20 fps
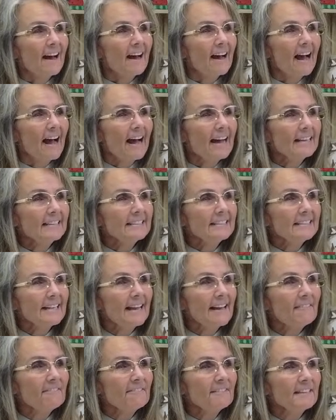Hi,
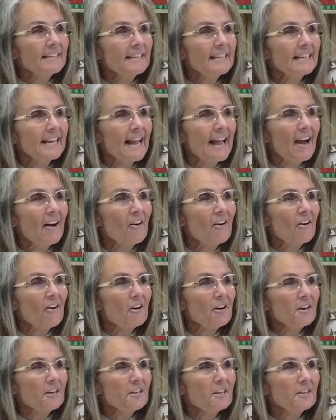Stephanie. How
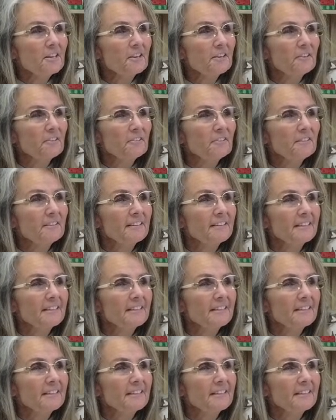are you?